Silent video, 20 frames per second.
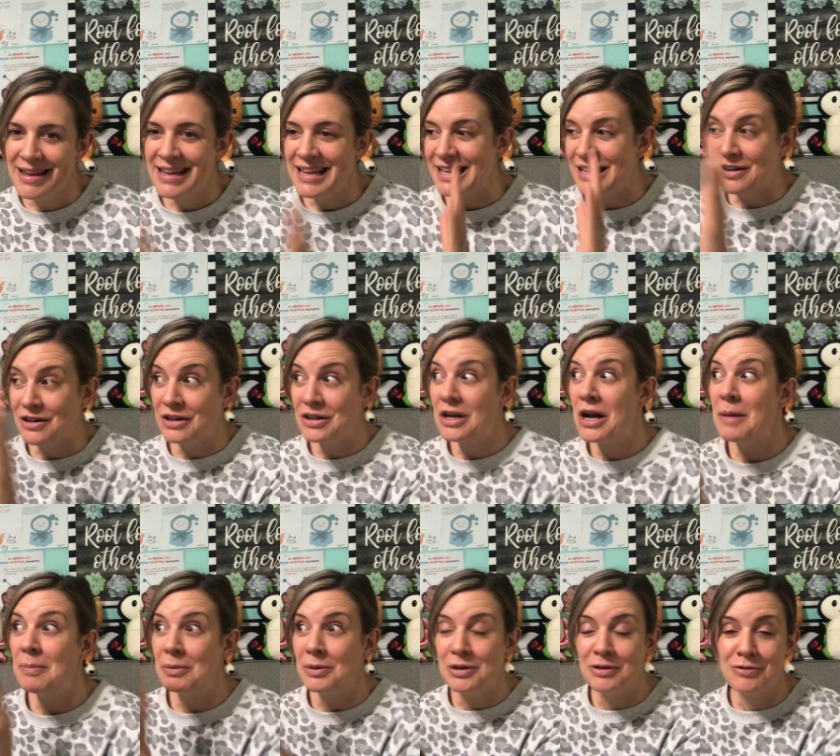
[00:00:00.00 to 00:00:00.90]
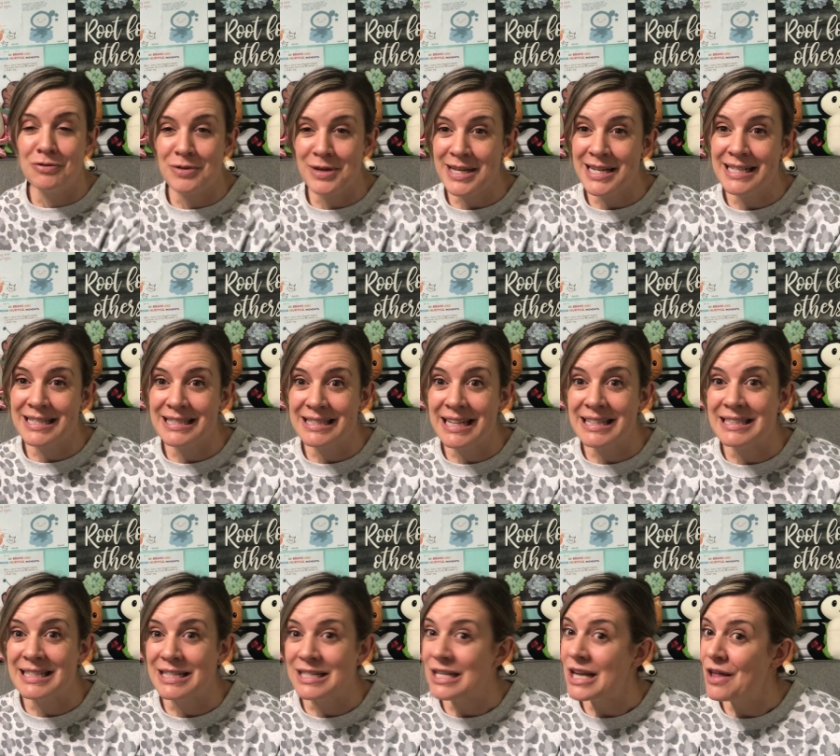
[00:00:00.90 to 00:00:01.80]
in a couple of weeks.
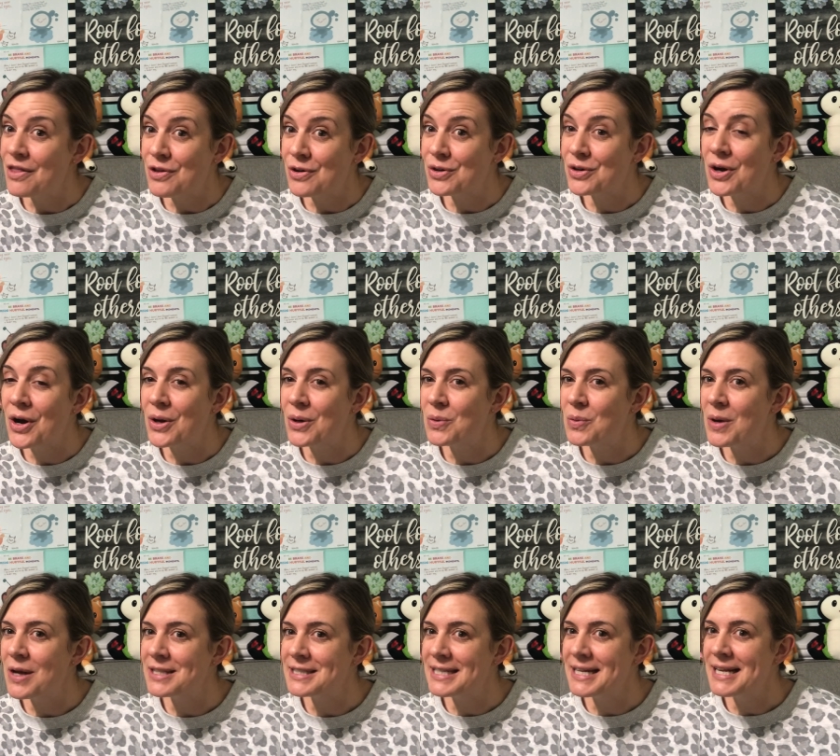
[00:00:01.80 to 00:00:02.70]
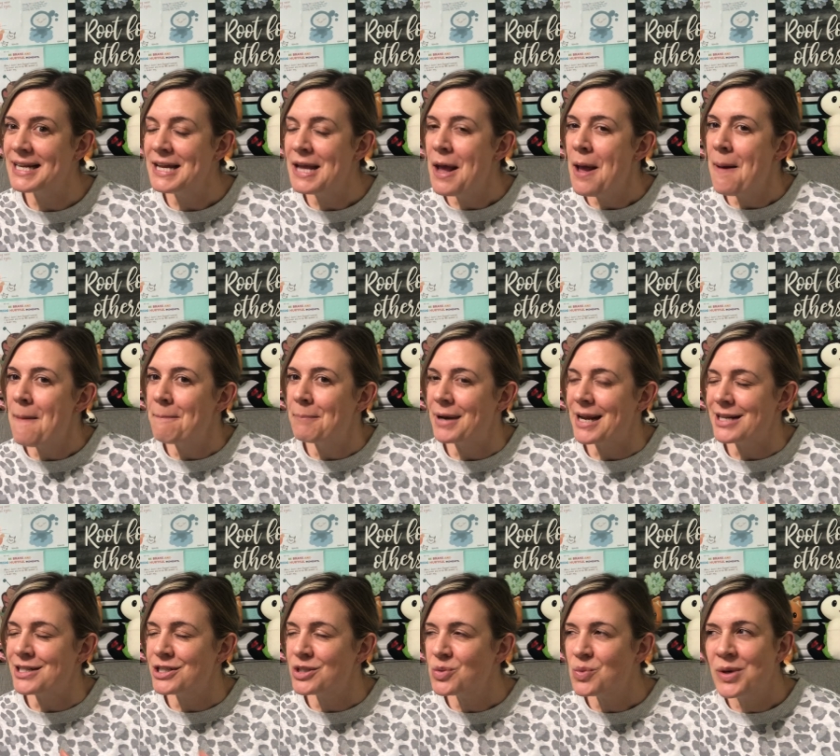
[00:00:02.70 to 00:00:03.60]
That's another Katawaza, but I
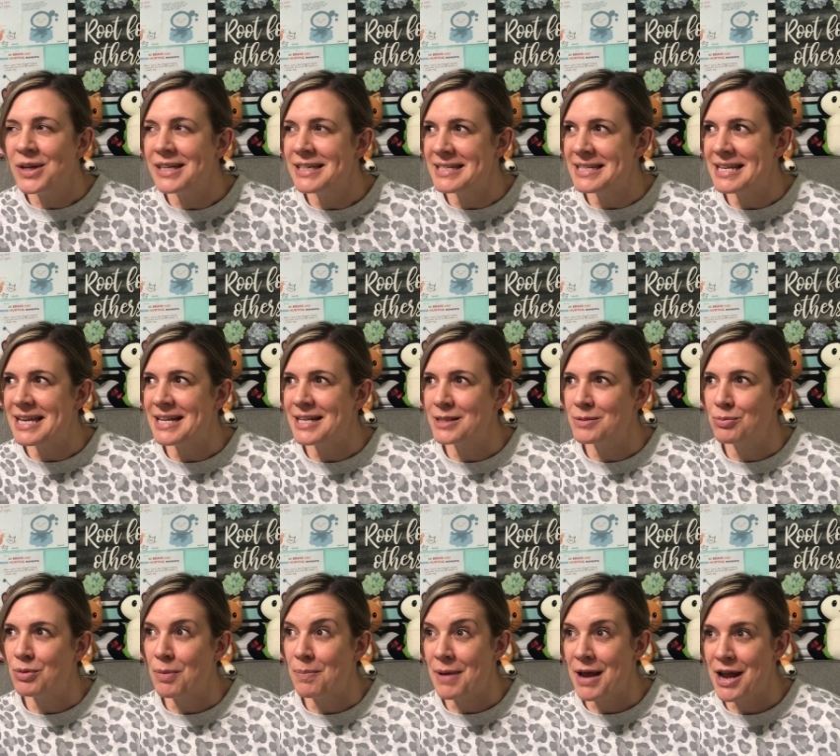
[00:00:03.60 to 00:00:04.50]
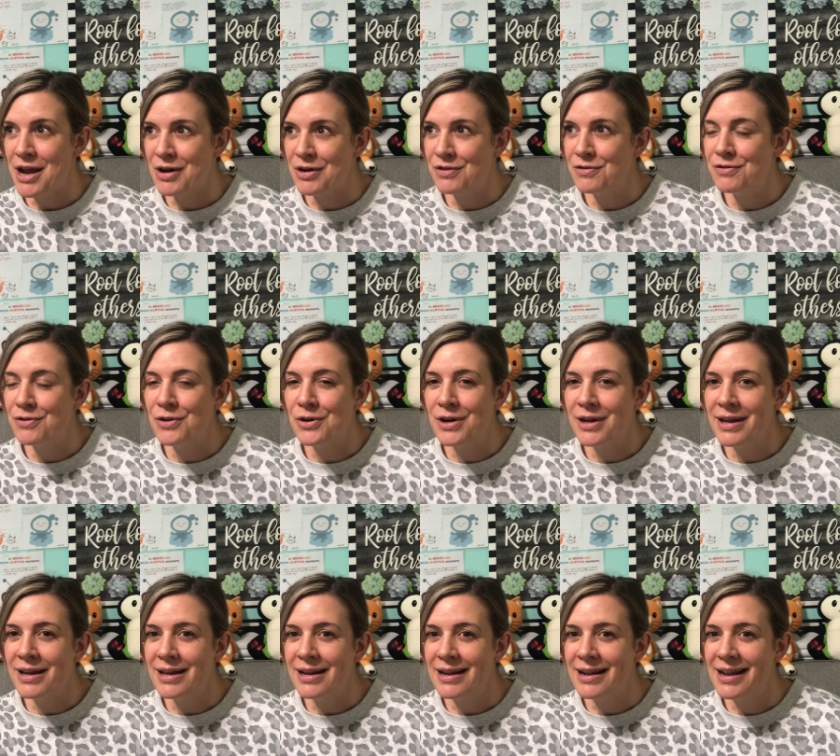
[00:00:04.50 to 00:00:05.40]
just wanted to get us prepared for
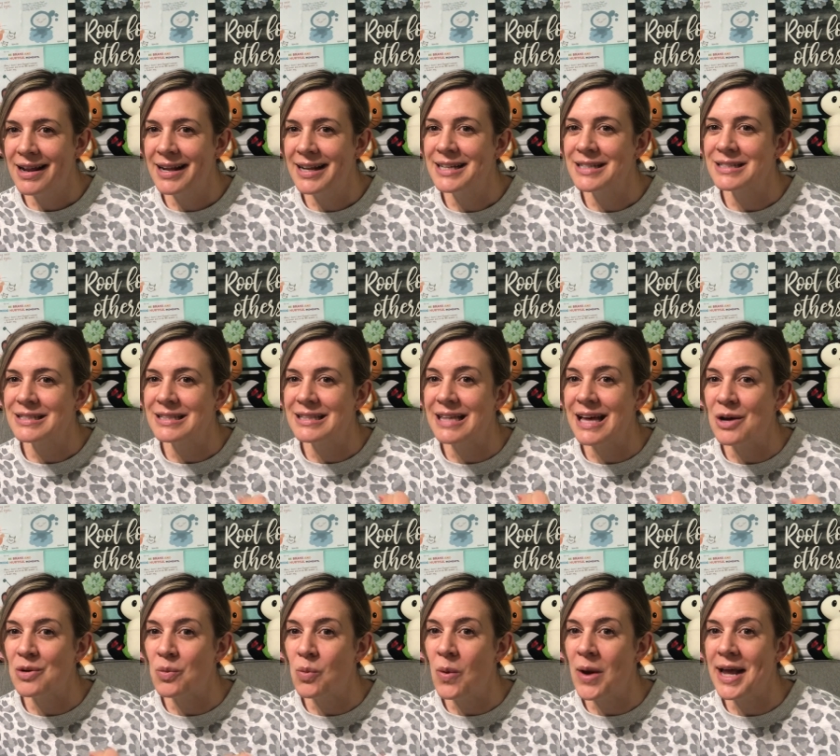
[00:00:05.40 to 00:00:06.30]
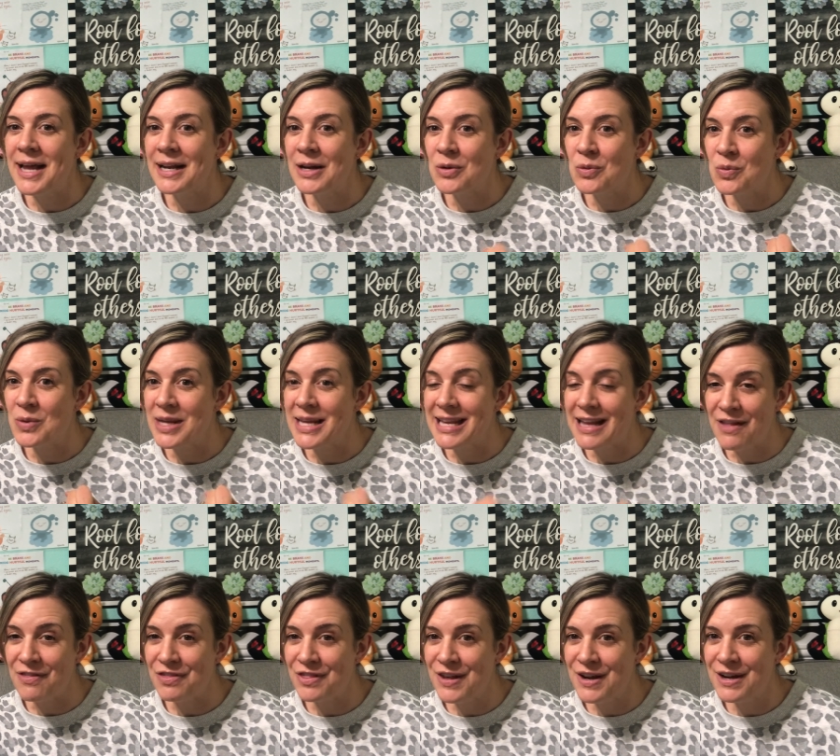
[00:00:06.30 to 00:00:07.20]
it so that when we
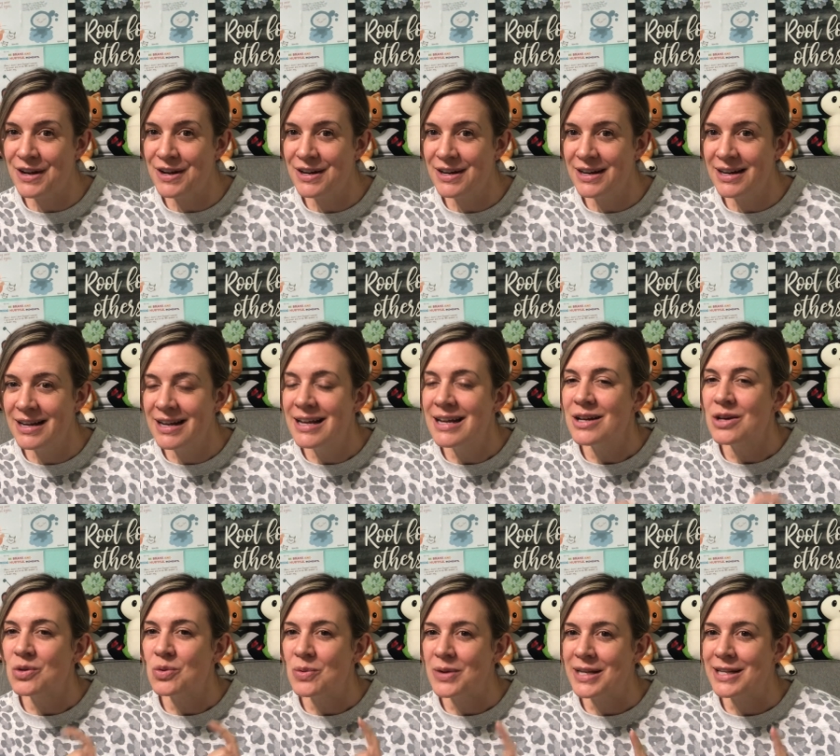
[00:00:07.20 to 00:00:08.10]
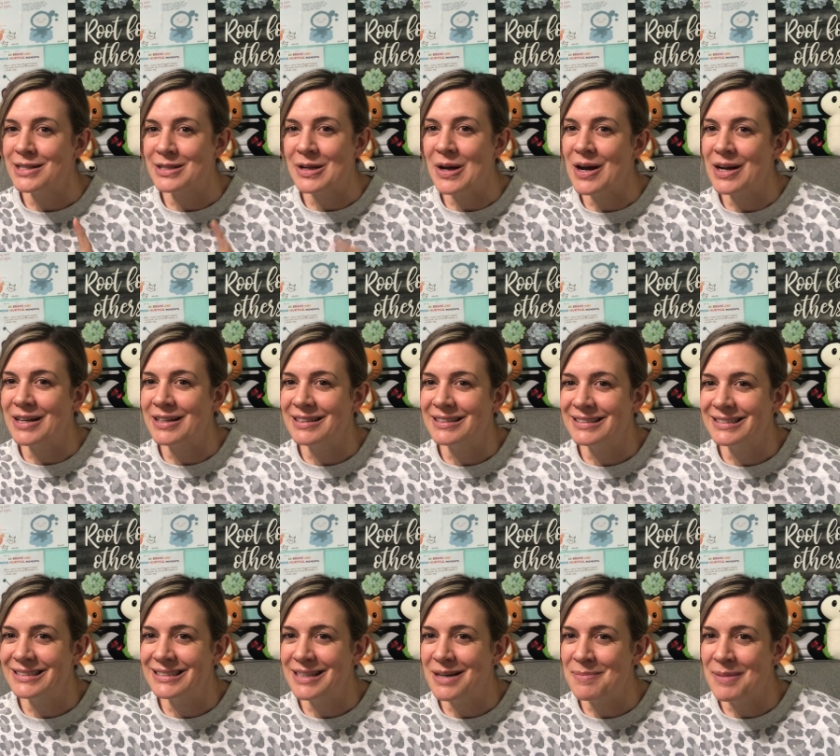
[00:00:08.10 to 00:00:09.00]
get there, we can talk
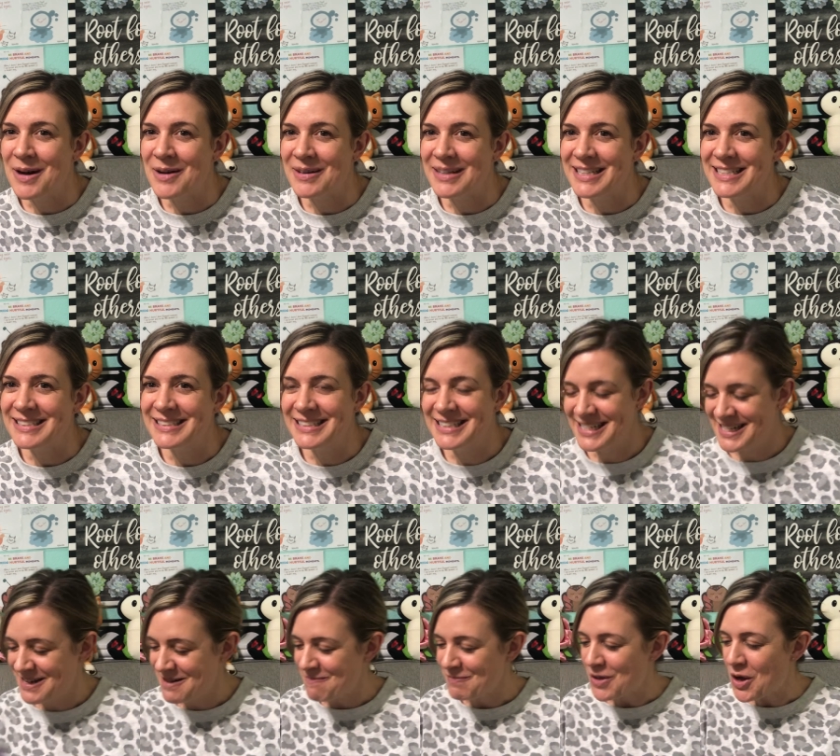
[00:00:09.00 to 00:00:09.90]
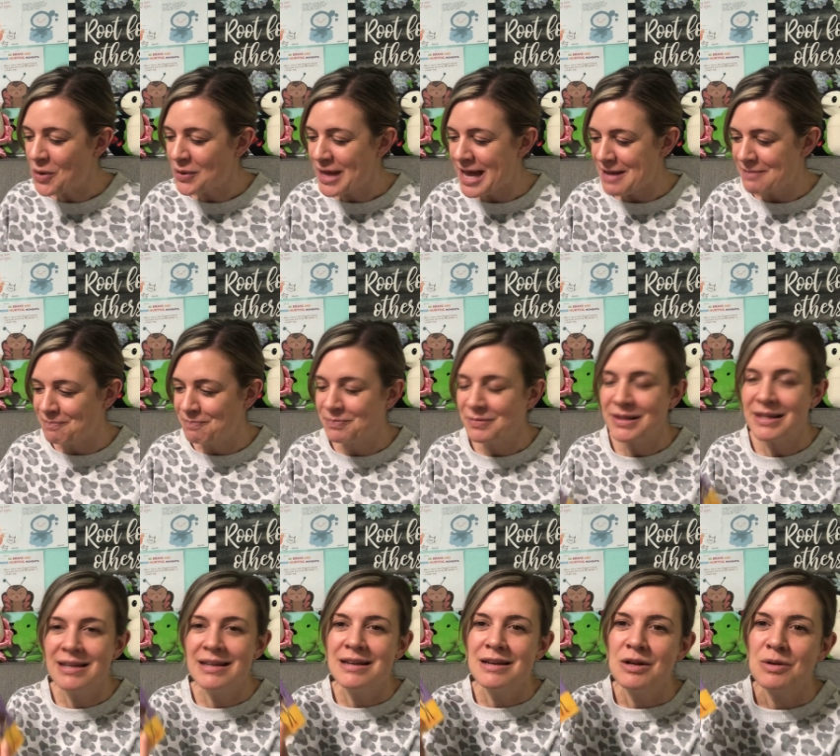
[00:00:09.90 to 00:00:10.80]
about it. Okay,
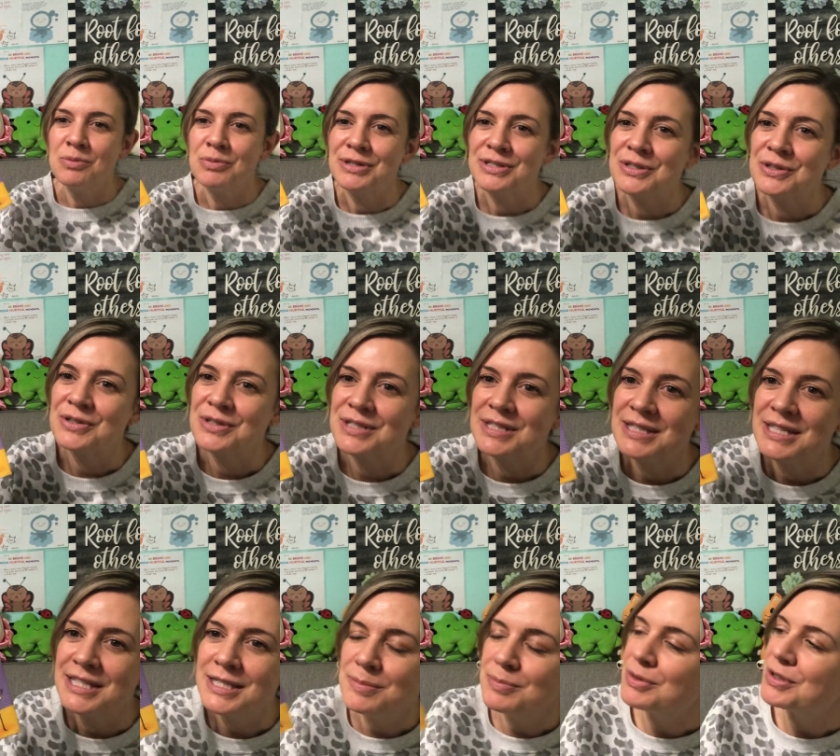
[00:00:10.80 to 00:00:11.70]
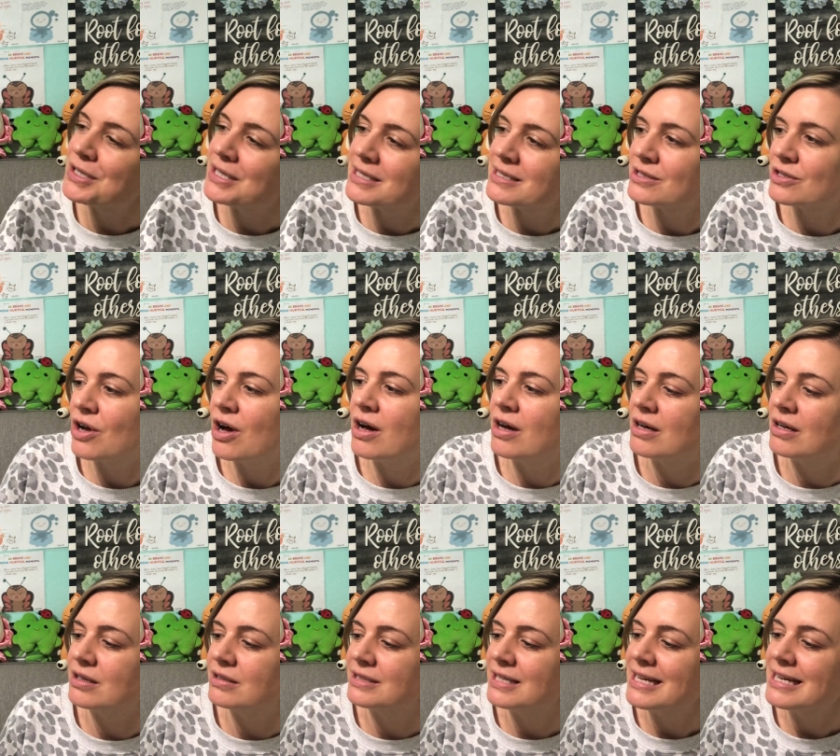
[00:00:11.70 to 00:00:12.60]
boys and girls, this book is
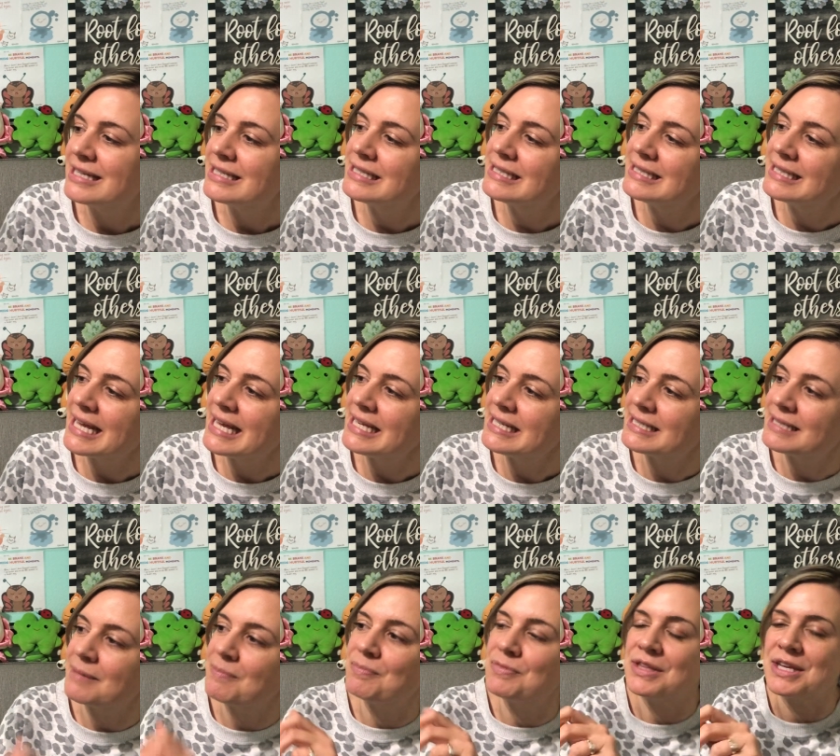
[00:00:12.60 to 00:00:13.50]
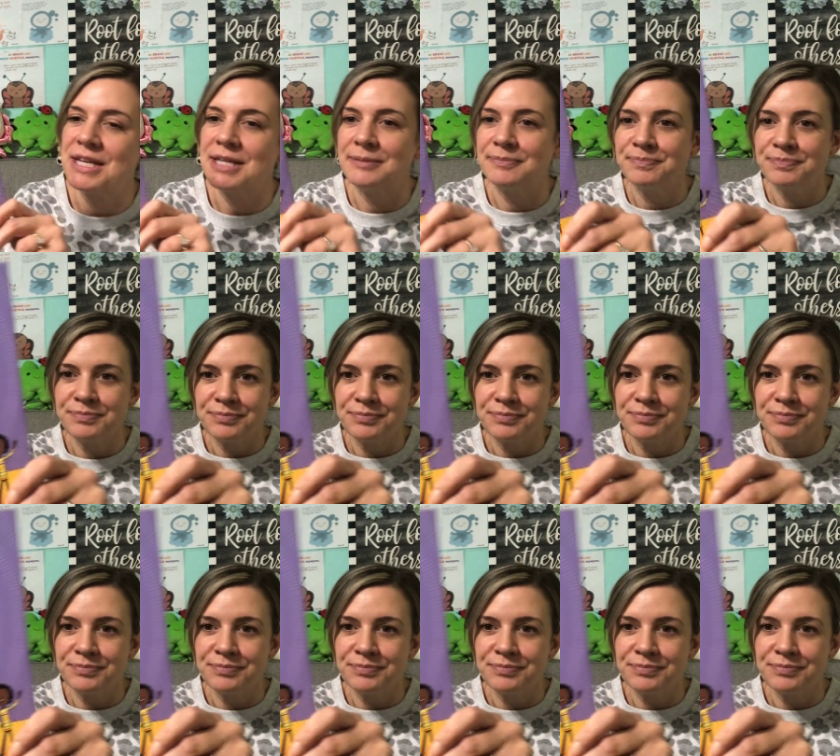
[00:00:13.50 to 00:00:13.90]
called Say Something